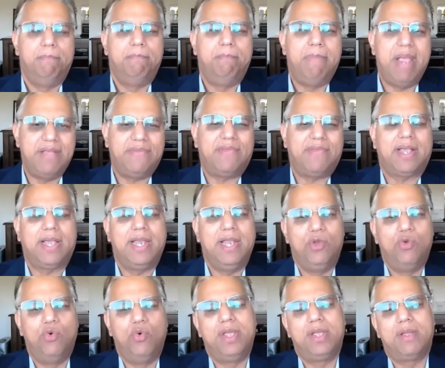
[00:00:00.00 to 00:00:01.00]
basically
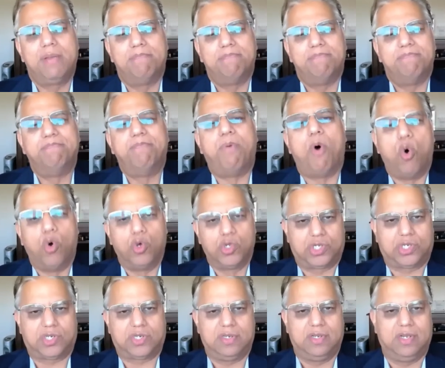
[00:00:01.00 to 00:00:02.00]
doing
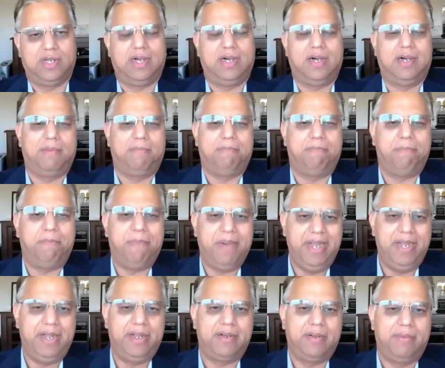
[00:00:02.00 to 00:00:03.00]
post uh,
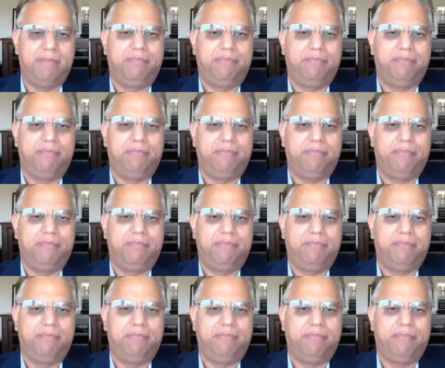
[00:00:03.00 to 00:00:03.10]
print